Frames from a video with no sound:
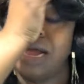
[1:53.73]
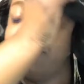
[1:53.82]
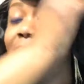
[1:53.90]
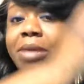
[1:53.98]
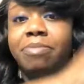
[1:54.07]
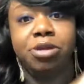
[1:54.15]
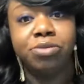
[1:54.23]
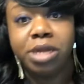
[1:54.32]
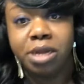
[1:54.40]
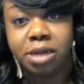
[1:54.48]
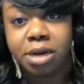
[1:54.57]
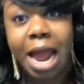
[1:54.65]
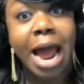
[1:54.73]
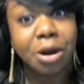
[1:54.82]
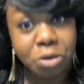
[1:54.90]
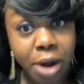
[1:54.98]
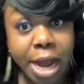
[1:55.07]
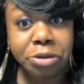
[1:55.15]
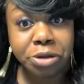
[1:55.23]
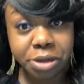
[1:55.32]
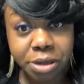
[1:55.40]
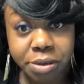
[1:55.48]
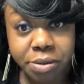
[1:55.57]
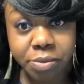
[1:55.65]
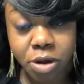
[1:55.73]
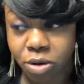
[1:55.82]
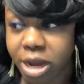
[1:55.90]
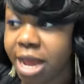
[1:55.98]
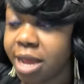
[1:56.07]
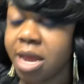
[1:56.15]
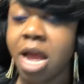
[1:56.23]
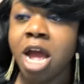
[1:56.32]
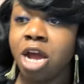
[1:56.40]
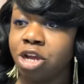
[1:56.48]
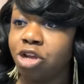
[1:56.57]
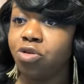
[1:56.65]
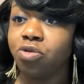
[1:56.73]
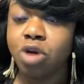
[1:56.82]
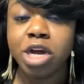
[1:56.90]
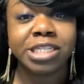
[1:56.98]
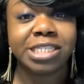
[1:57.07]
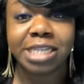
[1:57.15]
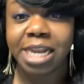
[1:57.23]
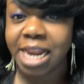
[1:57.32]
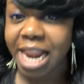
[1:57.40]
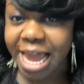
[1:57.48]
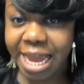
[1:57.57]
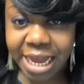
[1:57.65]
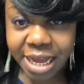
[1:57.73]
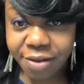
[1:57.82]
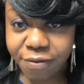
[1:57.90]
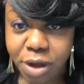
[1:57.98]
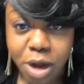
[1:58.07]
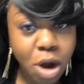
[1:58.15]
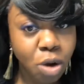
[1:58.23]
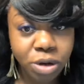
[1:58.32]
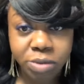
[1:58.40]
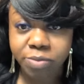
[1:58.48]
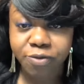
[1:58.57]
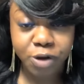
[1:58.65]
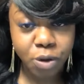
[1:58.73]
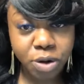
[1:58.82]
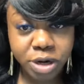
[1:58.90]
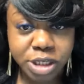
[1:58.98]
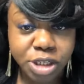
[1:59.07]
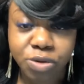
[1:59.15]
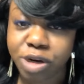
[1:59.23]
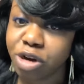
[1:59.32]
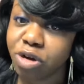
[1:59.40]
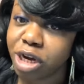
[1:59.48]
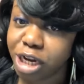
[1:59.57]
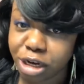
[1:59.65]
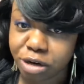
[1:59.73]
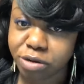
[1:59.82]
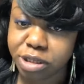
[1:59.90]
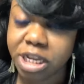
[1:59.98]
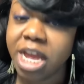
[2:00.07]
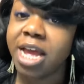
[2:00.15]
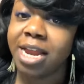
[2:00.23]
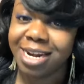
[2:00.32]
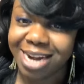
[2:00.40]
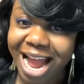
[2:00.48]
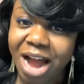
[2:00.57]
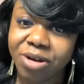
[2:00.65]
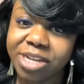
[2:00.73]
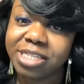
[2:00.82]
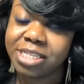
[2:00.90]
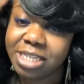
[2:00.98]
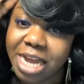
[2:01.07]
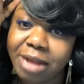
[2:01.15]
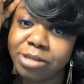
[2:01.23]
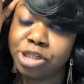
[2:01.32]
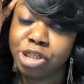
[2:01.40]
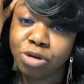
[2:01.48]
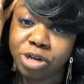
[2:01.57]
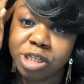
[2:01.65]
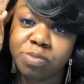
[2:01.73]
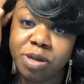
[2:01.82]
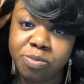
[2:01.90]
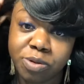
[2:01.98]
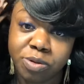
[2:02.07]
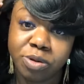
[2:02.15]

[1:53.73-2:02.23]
Maybe you did. I know I did. Okay. You slaved on them floors doing your clinicals. Now it's the time to show these people